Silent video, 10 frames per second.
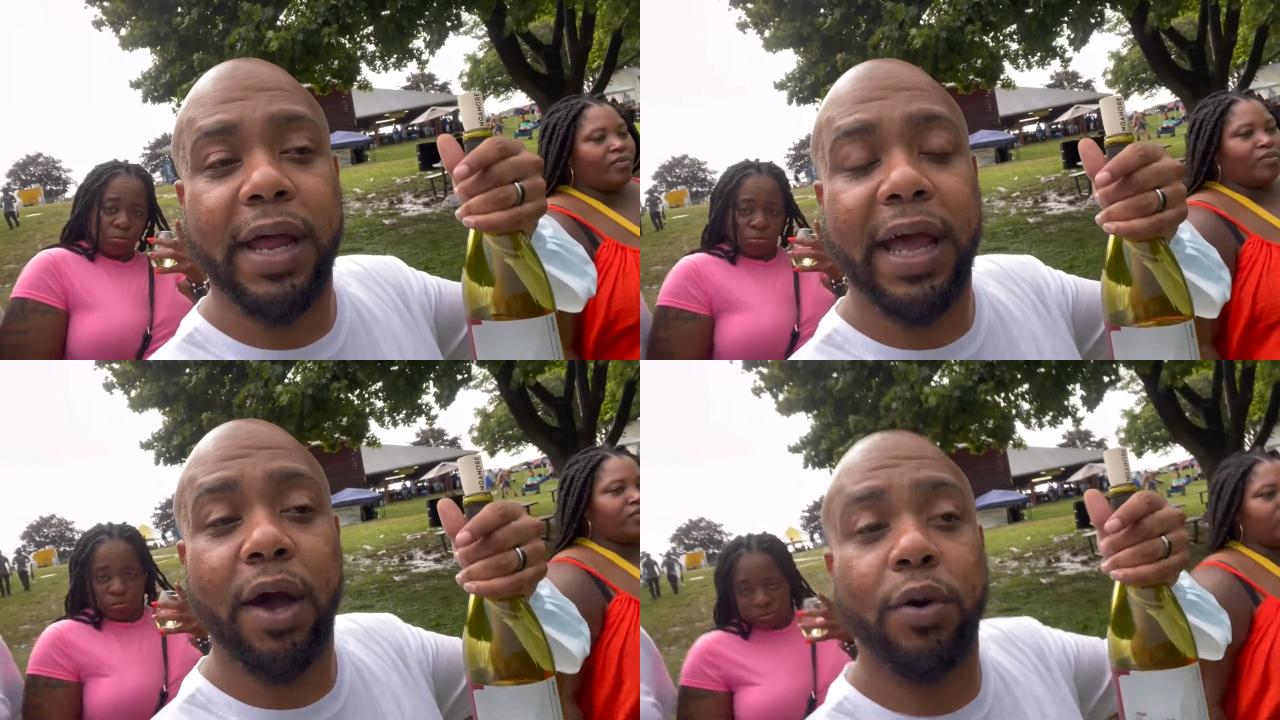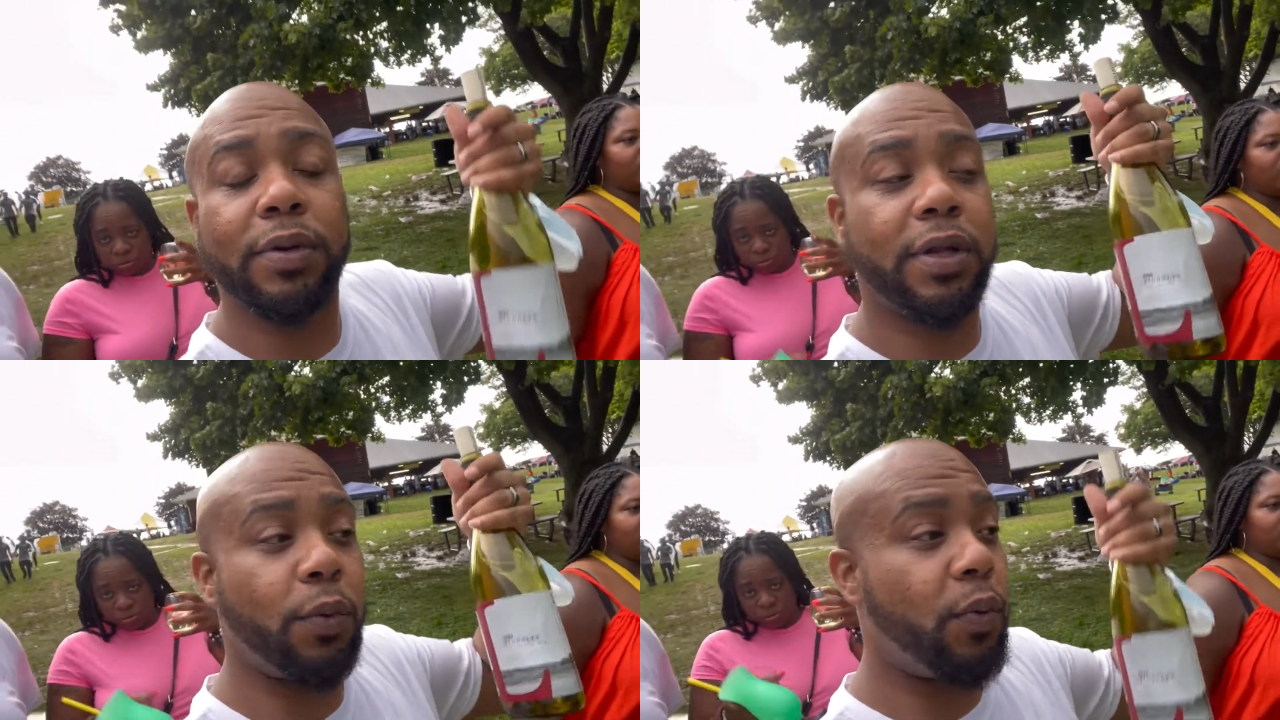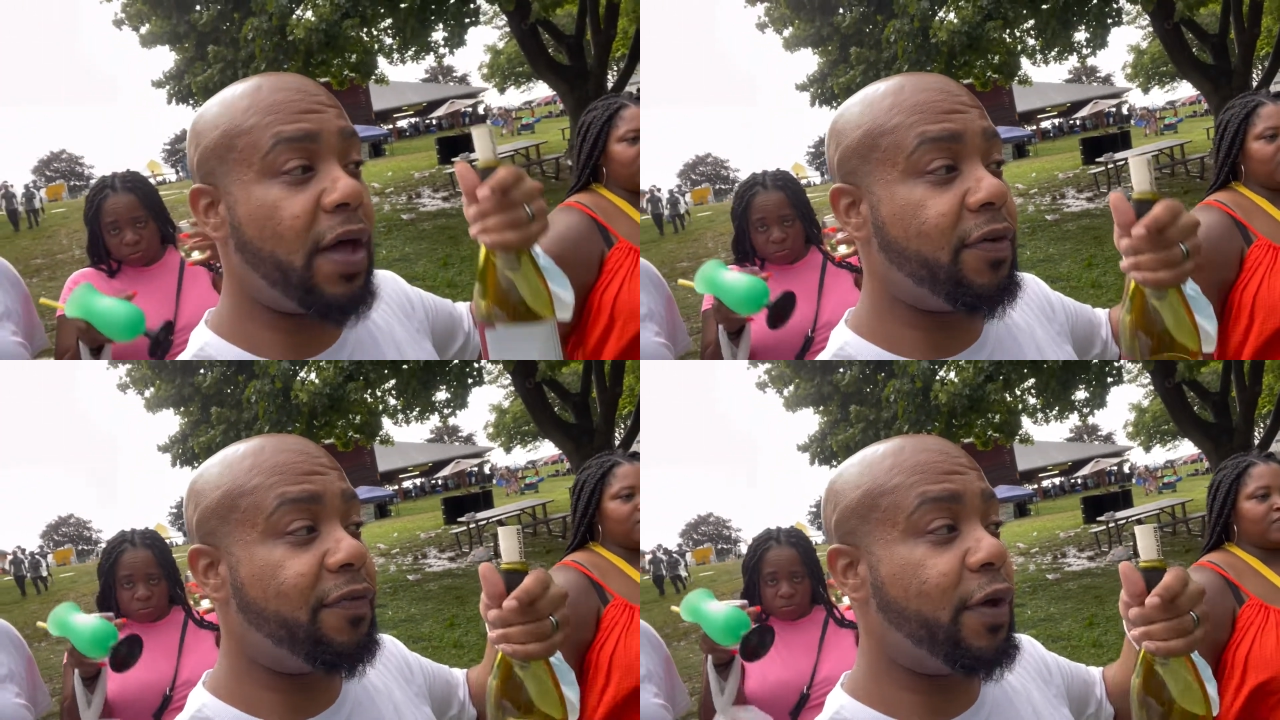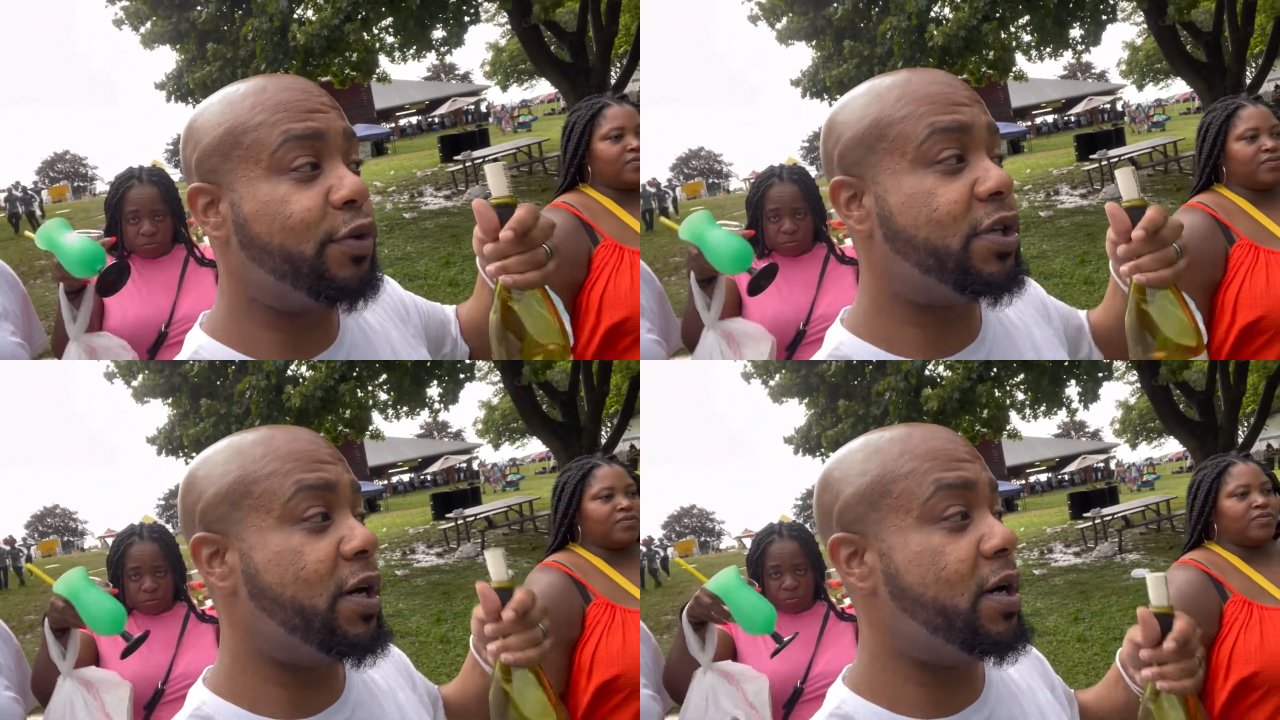Speaker 1: now. The weather
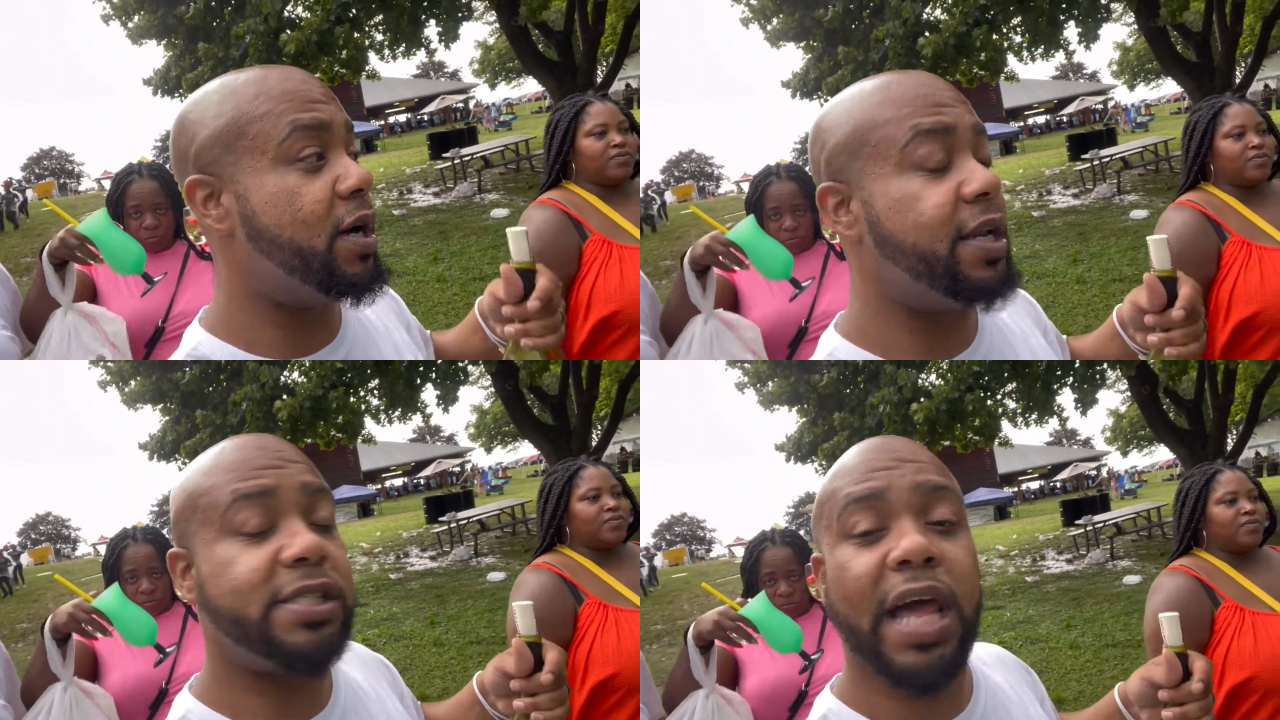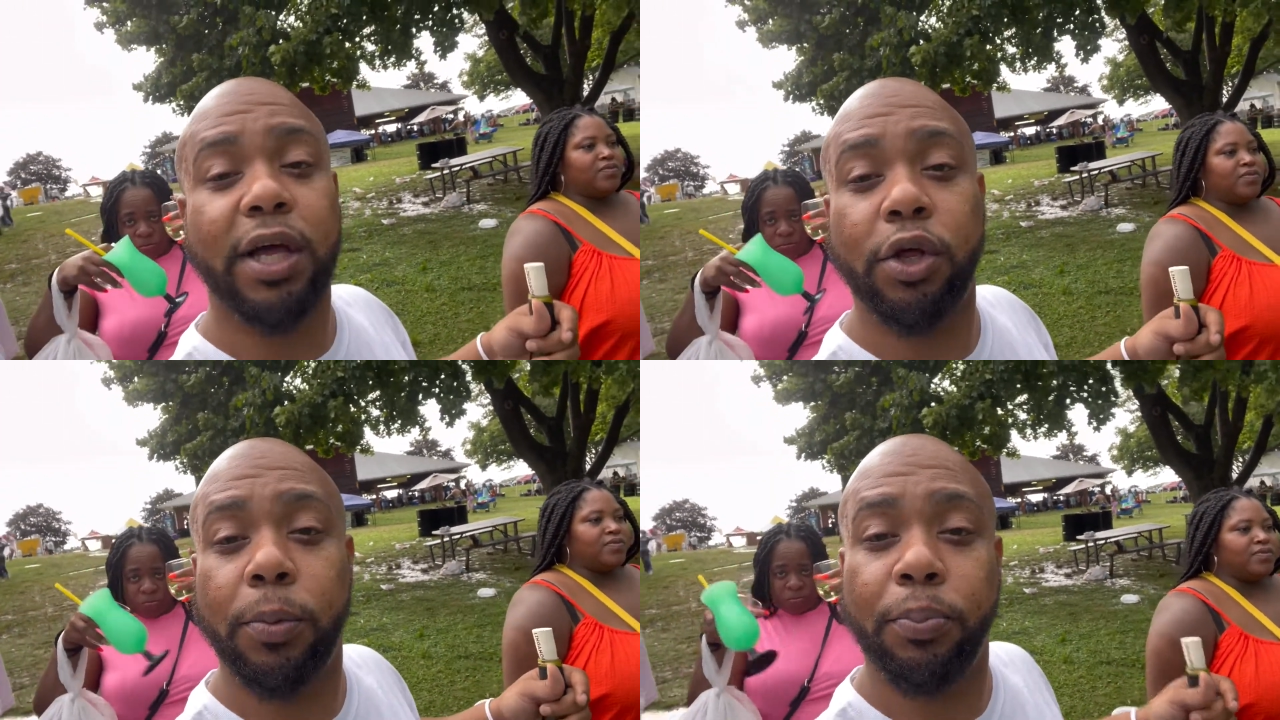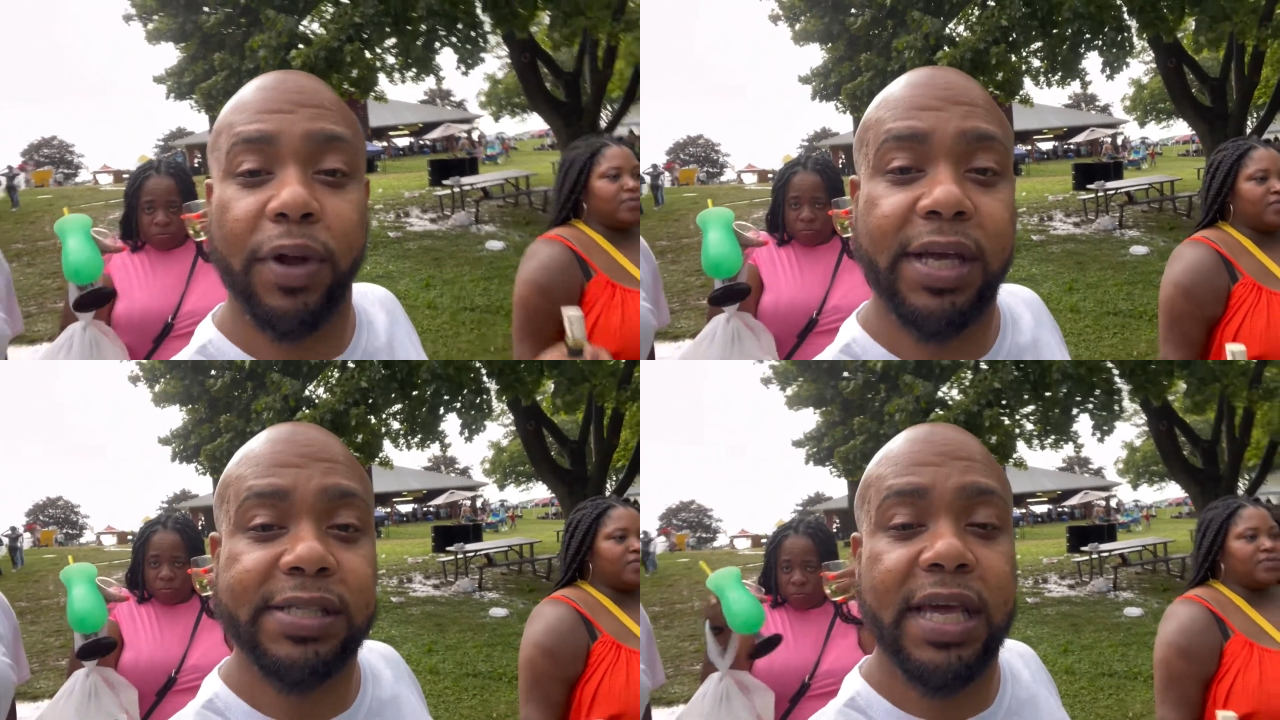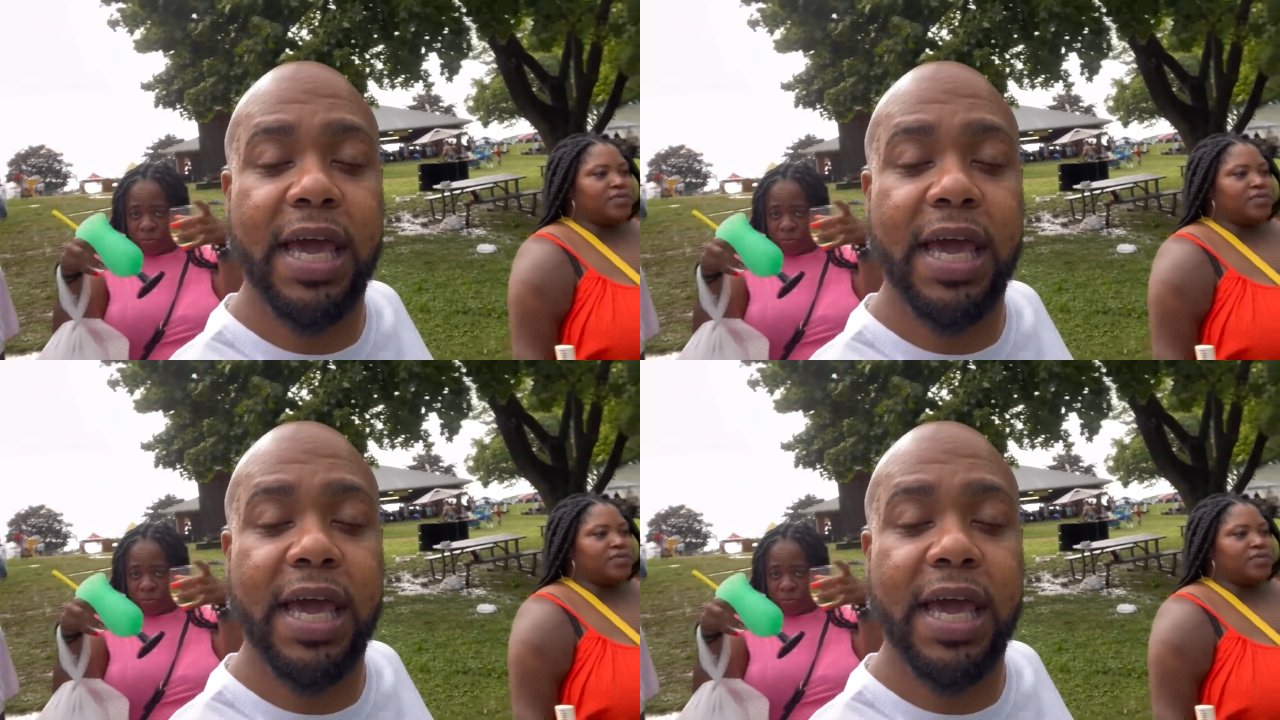feels good. It's like a little breezy,